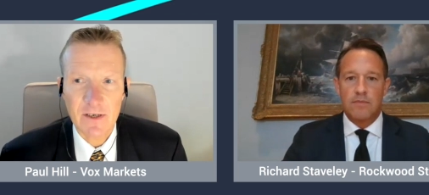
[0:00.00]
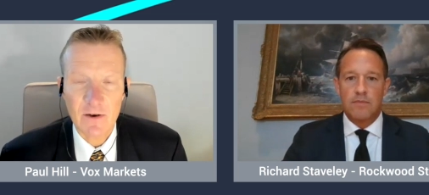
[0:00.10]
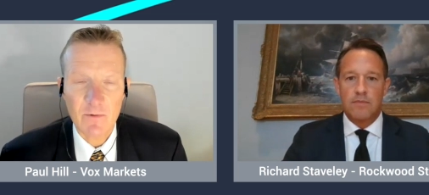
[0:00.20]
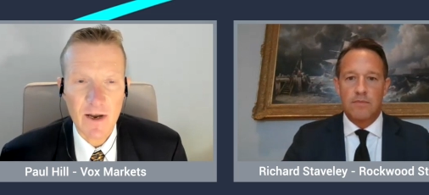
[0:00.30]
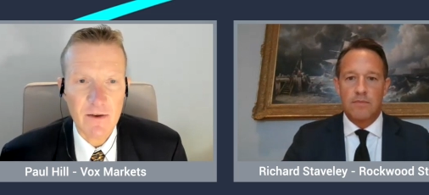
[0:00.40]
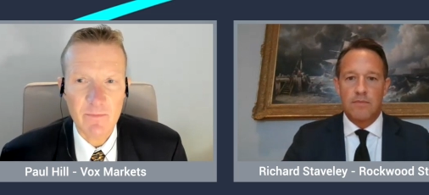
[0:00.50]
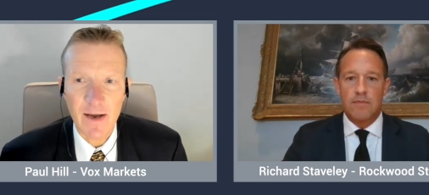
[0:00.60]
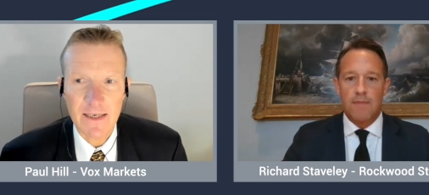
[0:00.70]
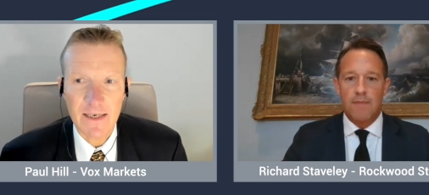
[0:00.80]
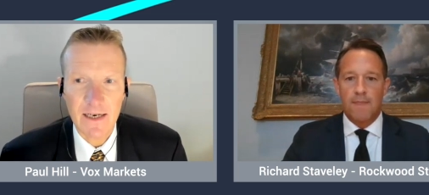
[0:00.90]
Speaker 1: So where you
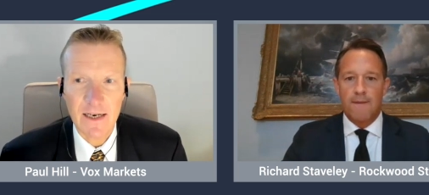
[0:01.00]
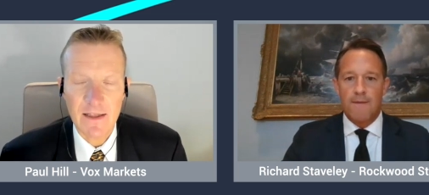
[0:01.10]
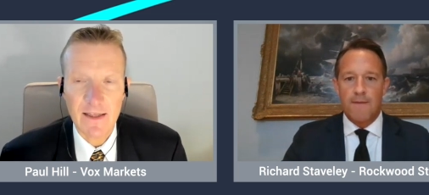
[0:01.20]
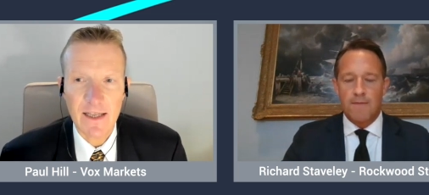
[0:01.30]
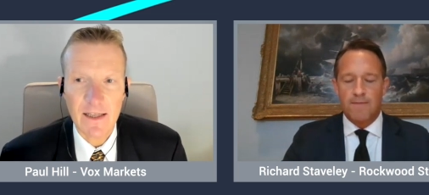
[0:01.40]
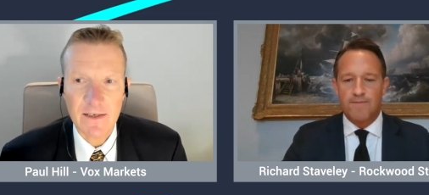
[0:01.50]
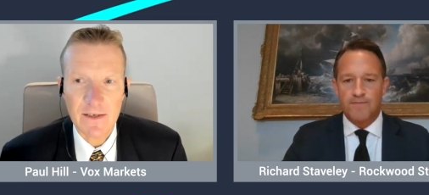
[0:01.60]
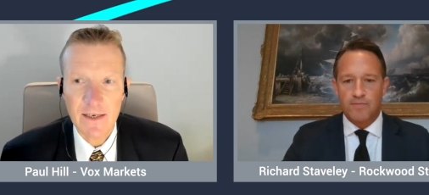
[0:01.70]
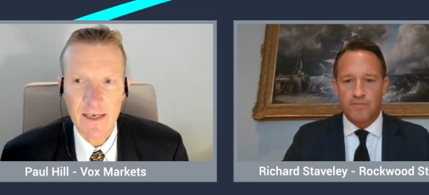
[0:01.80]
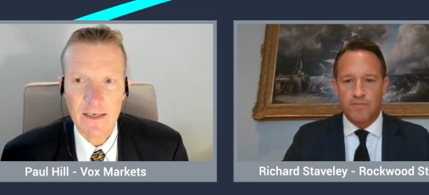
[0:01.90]
basically think this
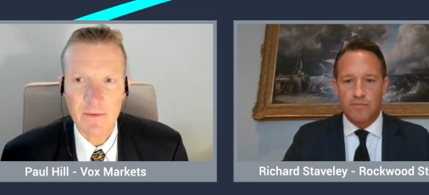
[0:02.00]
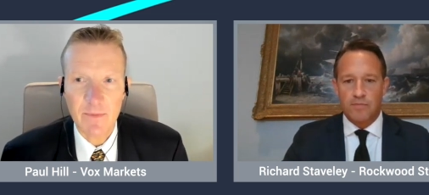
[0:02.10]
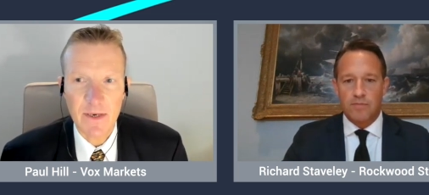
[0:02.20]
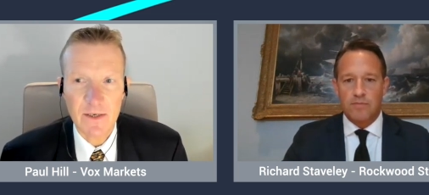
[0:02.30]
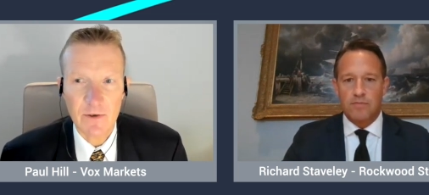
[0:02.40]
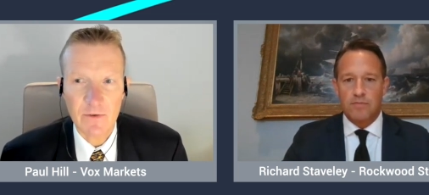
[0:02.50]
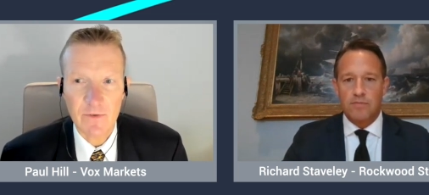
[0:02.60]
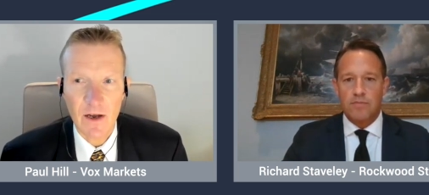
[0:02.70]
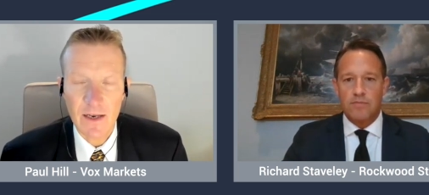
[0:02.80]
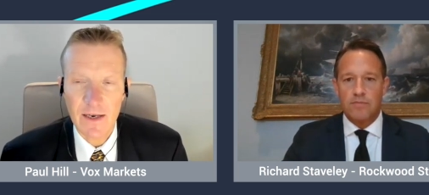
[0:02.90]
needs to be sort of
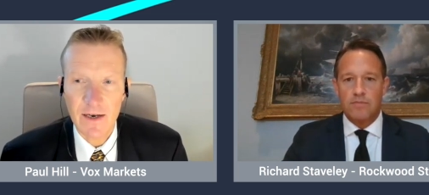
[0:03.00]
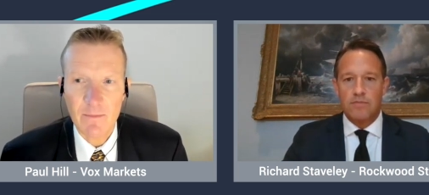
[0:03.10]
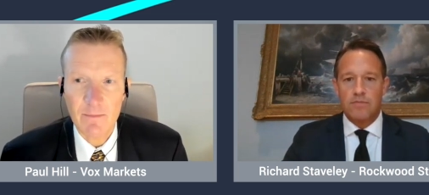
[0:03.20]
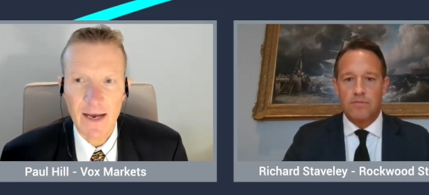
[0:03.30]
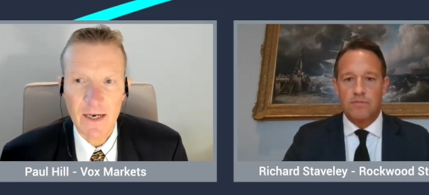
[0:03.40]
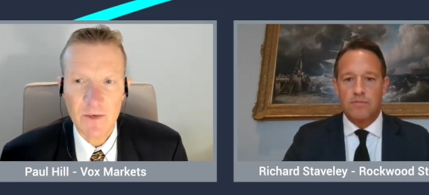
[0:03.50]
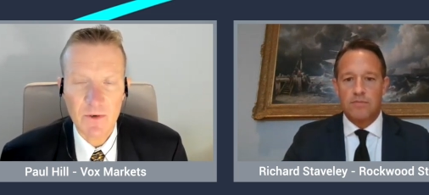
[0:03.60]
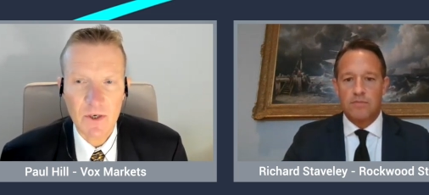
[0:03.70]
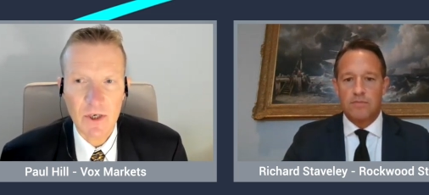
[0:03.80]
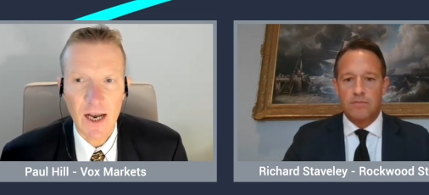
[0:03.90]
like,
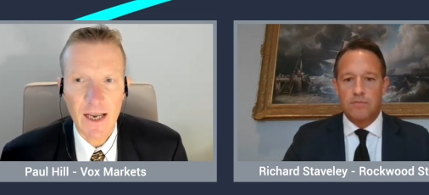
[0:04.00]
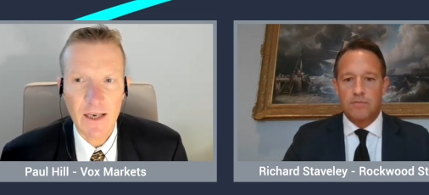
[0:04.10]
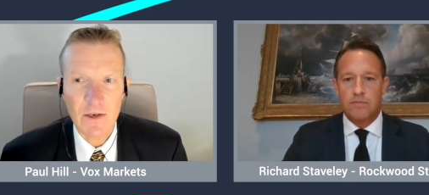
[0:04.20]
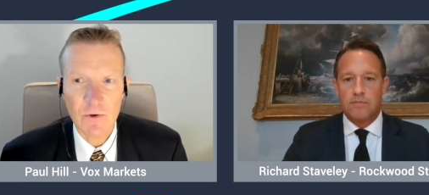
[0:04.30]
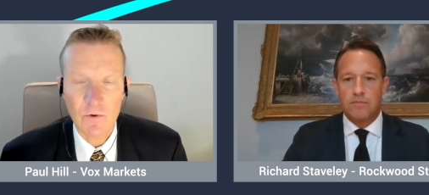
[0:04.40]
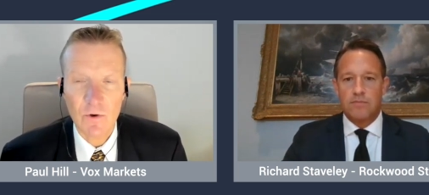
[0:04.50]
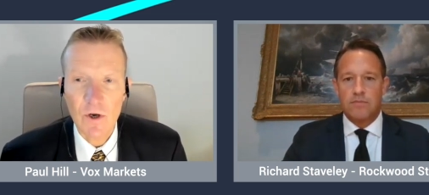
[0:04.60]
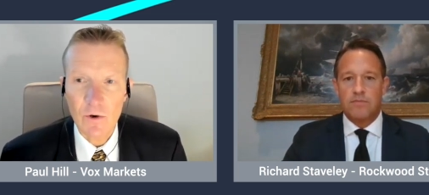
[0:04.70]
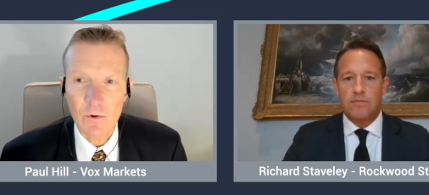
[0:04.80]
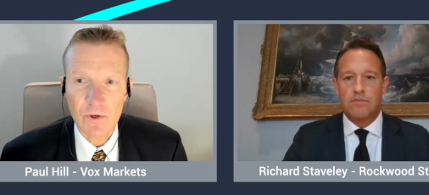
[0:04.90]
management change or
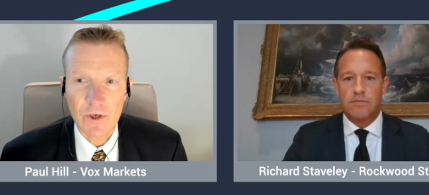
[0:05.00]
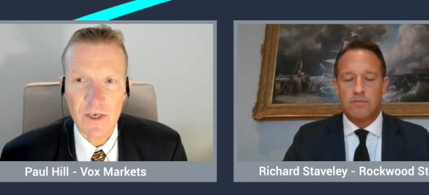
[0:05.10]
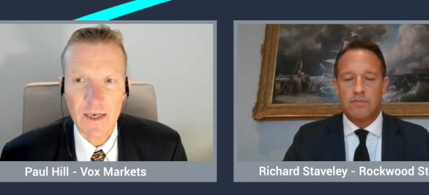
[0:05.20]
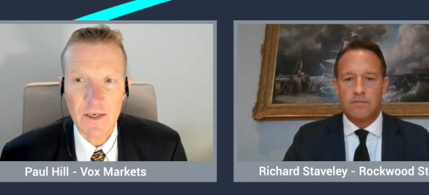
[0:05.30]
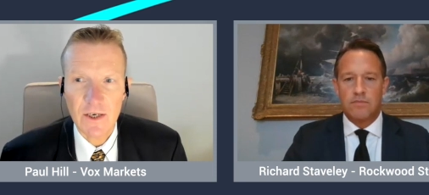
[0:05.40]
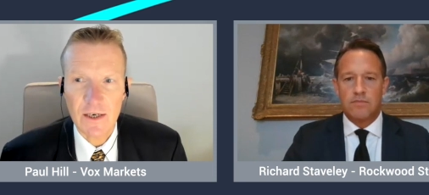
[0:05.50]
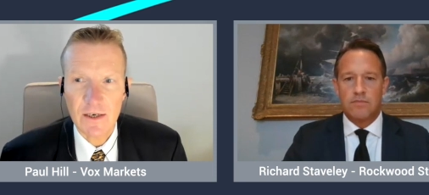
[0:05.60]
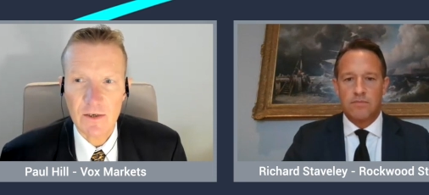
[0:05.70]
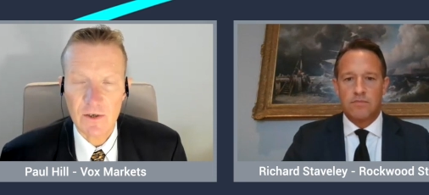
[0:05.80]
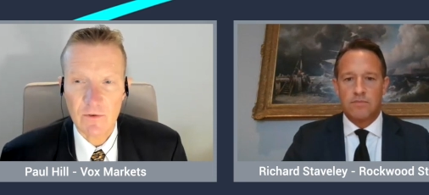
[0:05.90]

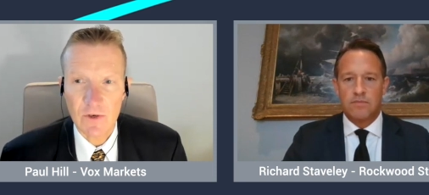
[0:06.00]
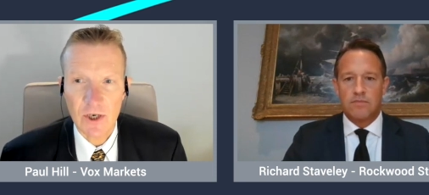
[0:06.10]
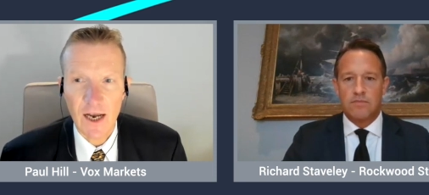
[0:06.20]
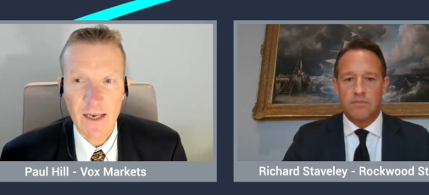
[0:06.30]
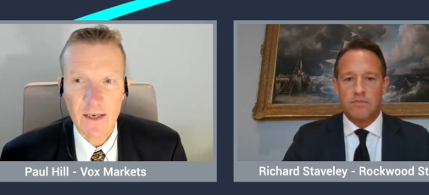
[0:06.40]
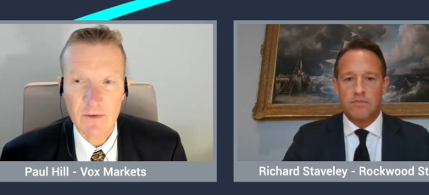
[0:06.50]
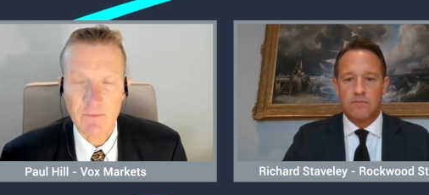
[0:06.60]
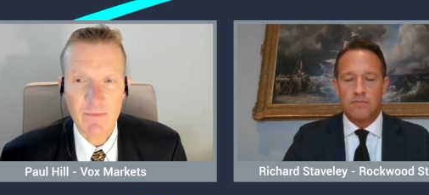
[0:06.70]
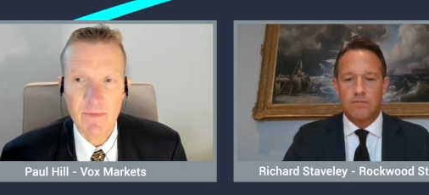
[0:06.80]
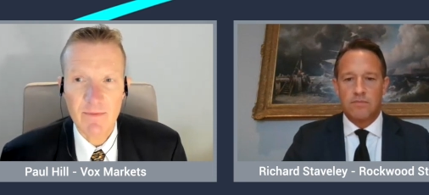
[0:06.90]
strategic sort of change,
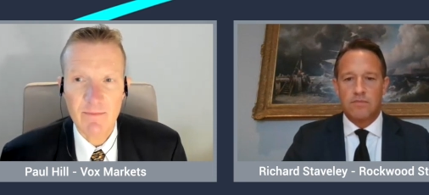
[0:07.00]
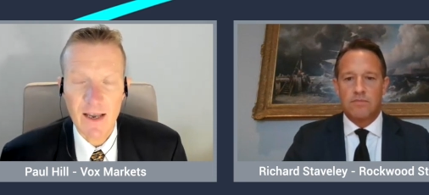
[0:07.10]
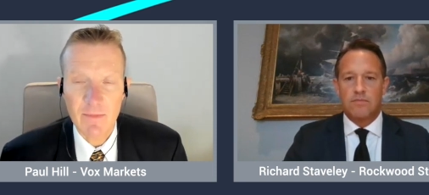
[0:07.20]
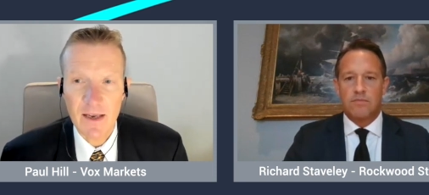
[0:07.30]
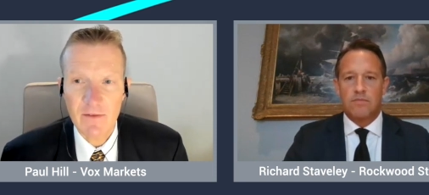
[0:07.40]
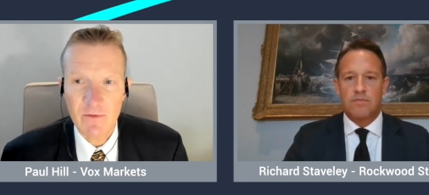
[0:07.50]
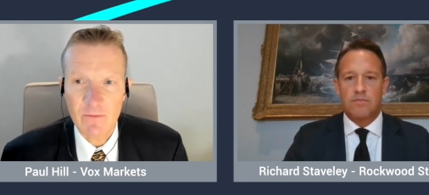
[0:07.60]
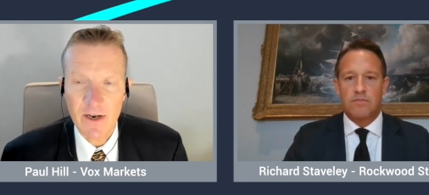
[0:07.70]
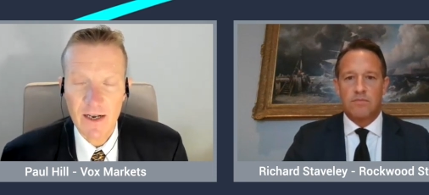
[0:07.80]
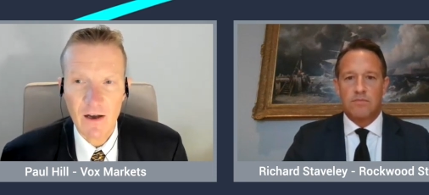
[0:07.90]
maybe even
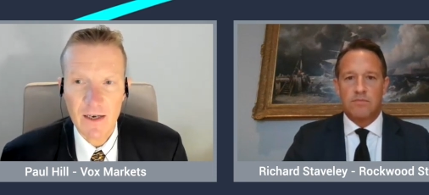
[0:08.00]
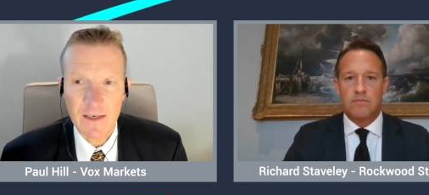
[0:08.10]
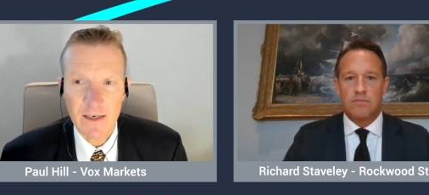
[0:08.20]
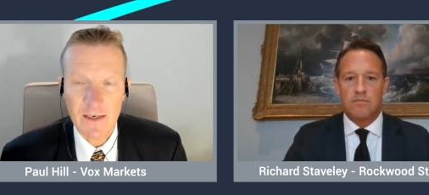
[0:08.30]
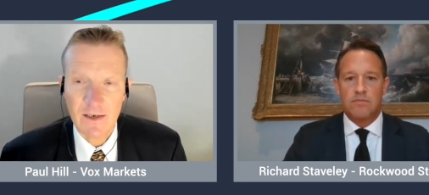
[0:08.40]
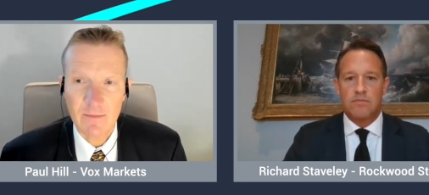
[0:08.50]
realizing